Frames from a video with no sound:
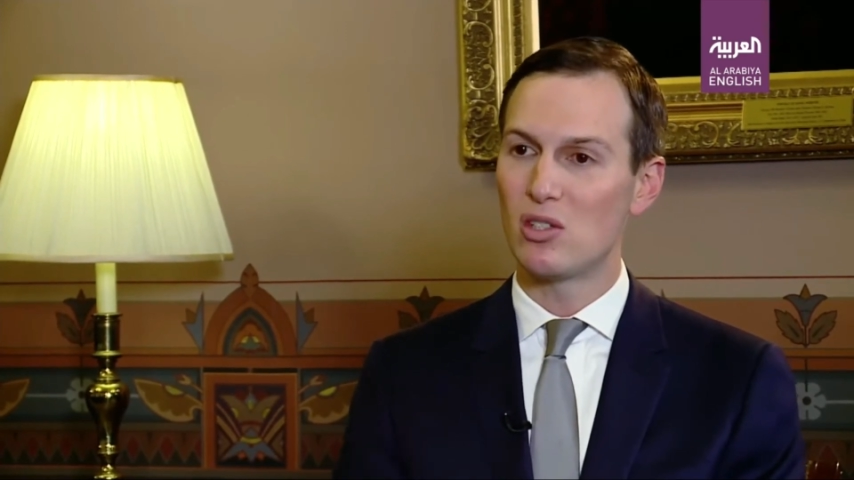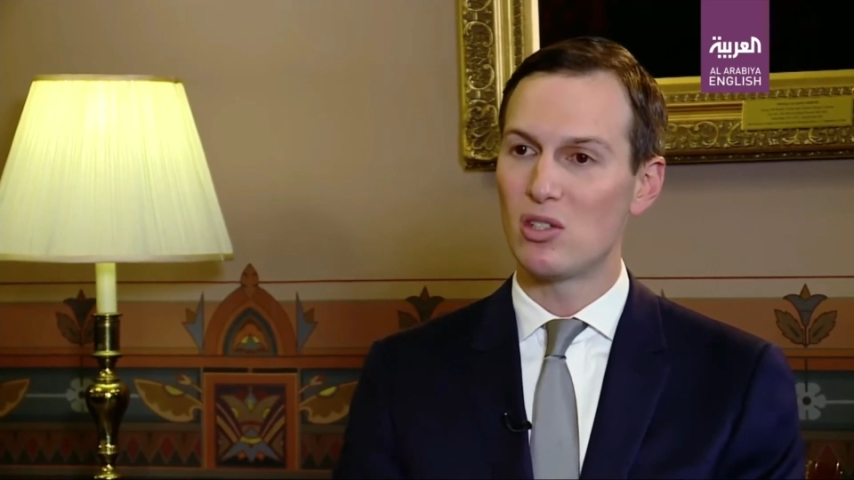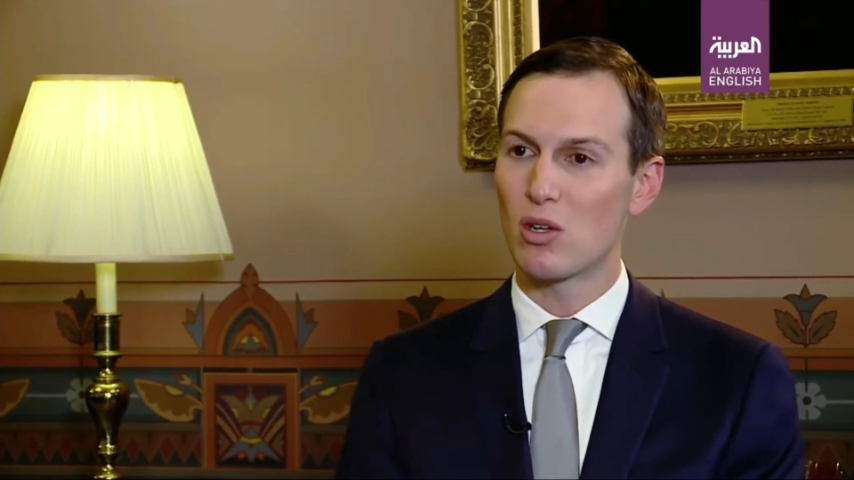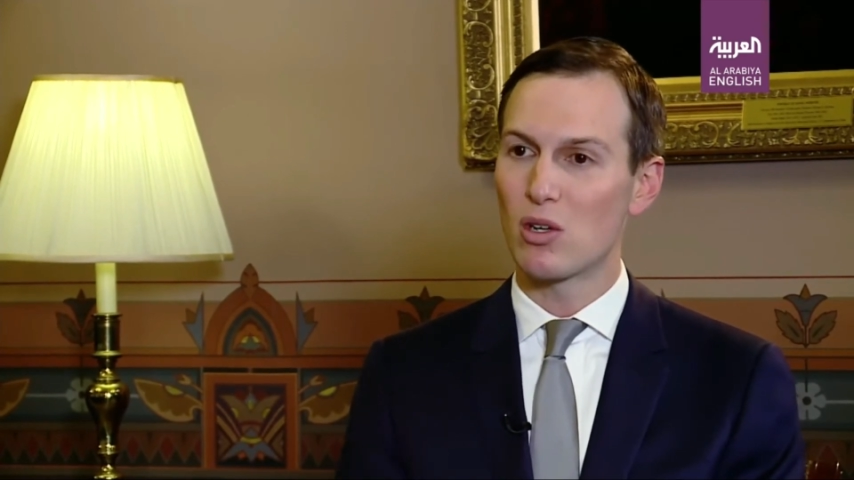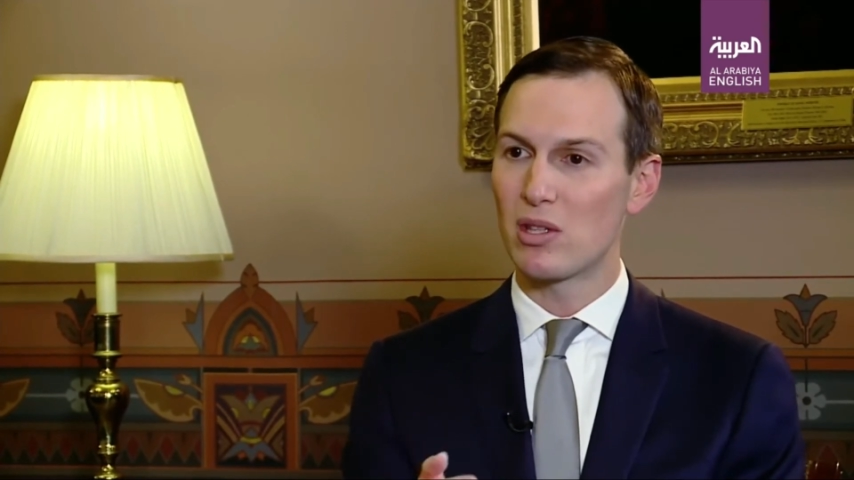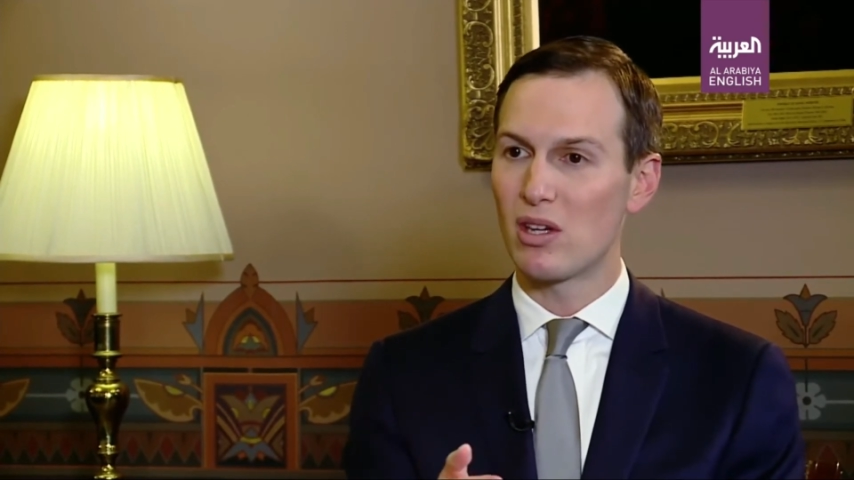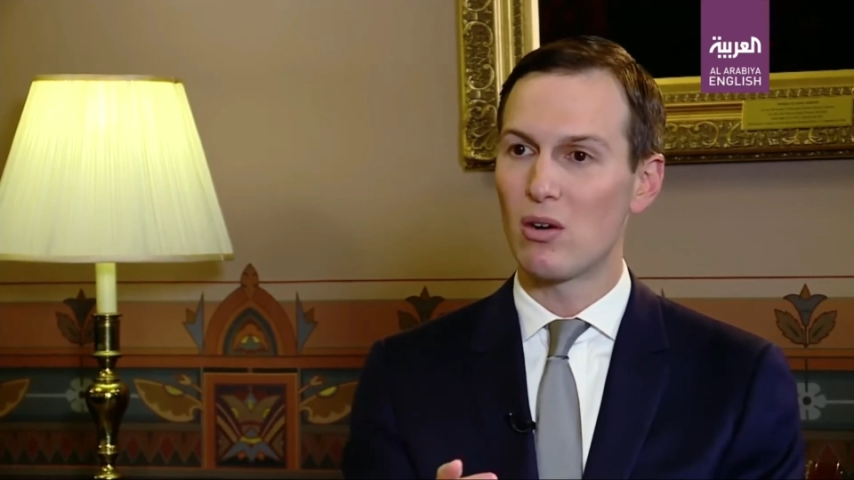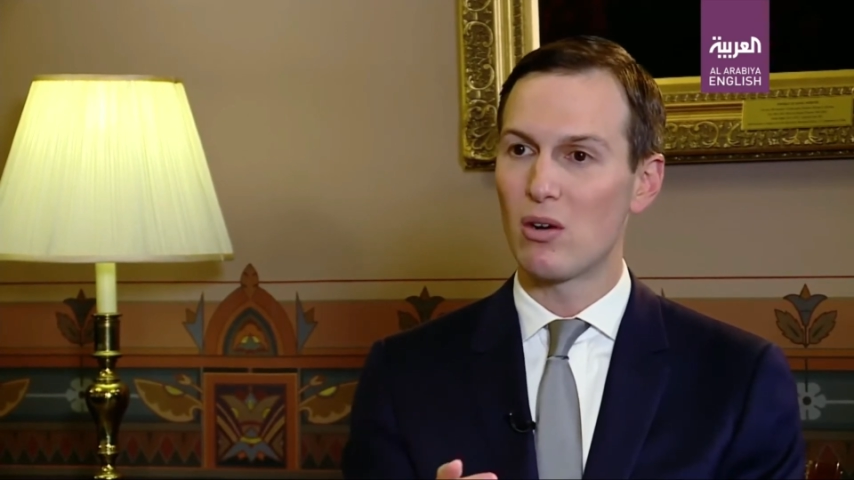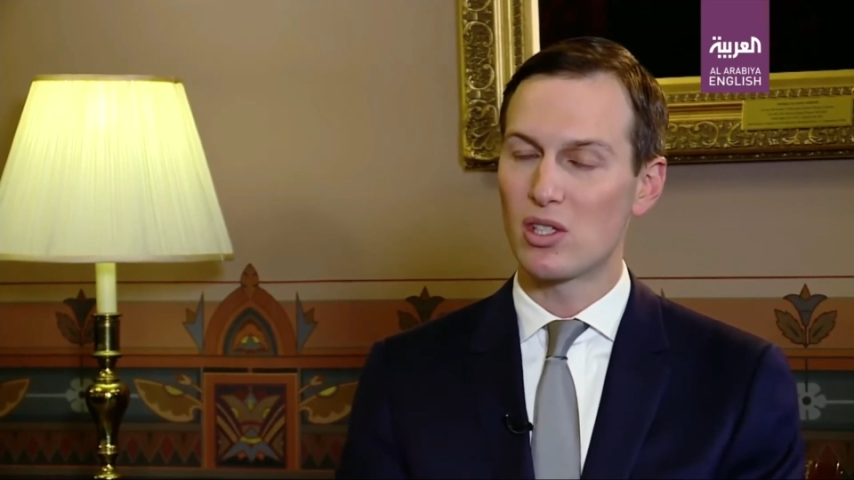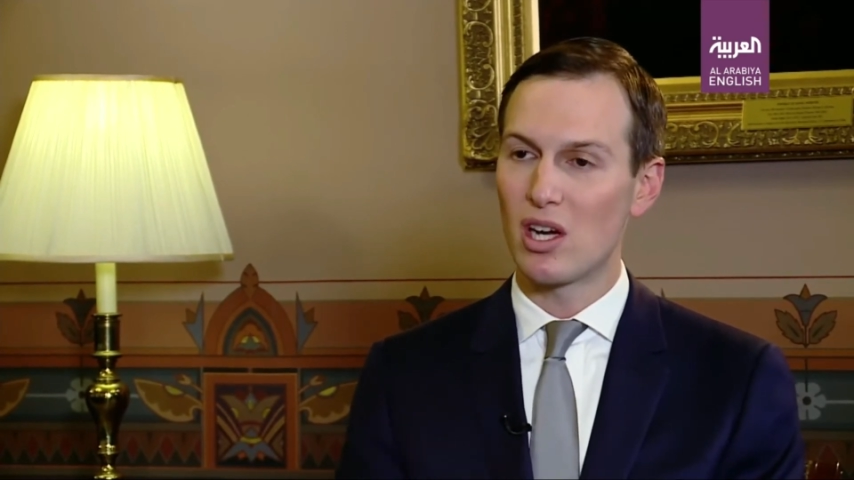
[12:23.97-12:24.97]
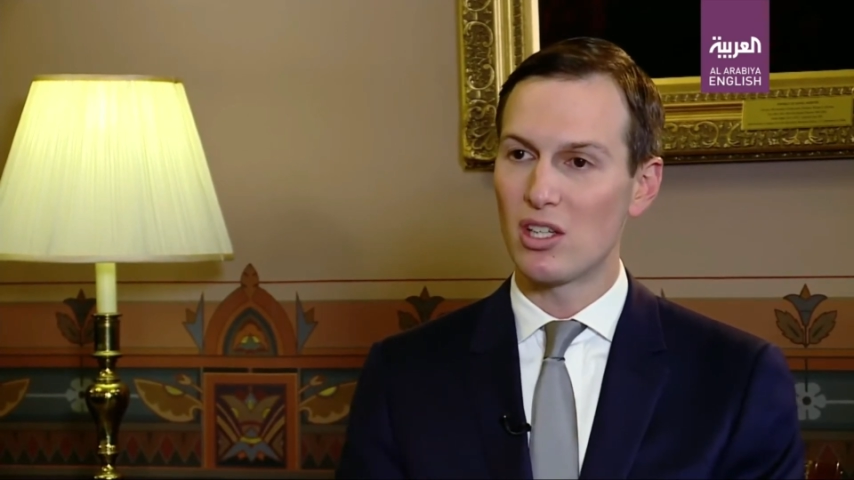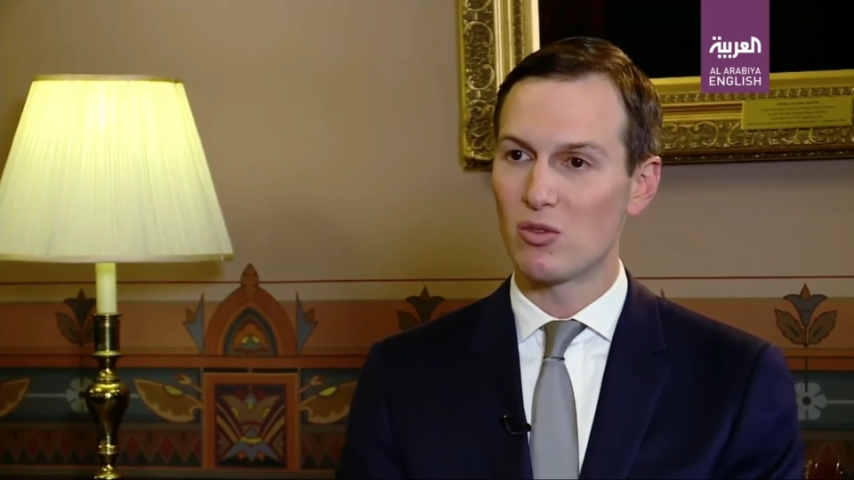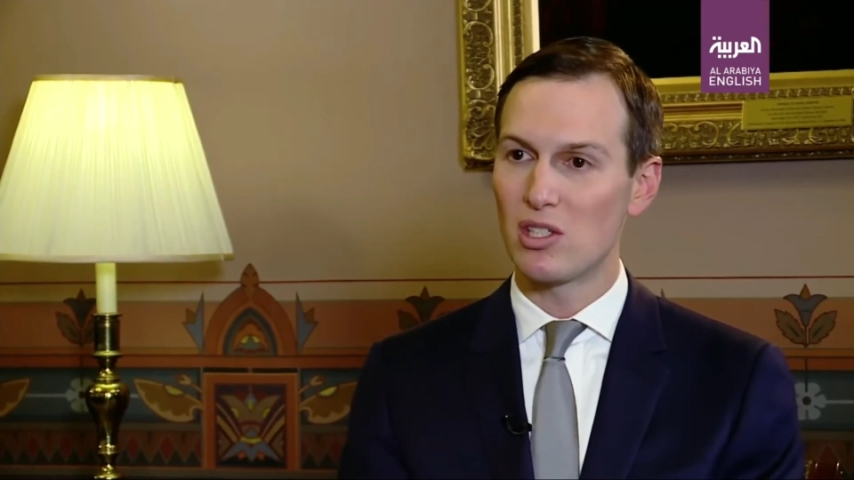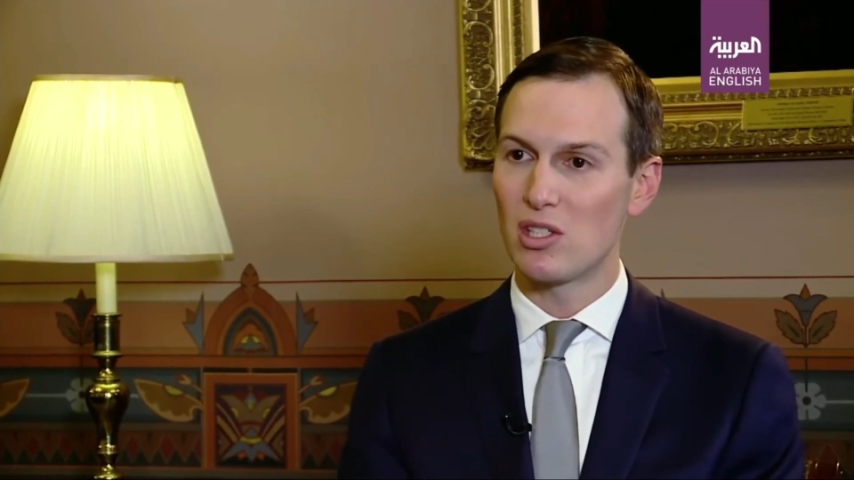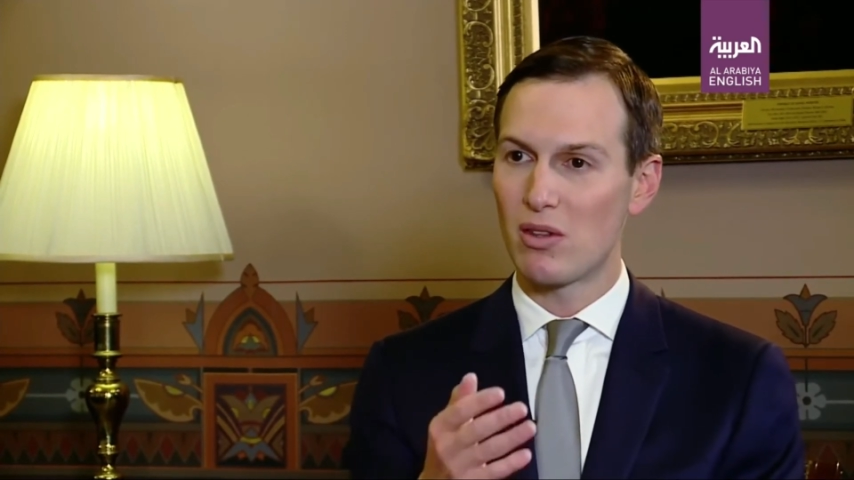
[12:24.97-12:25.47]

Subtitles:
should work with their host countries,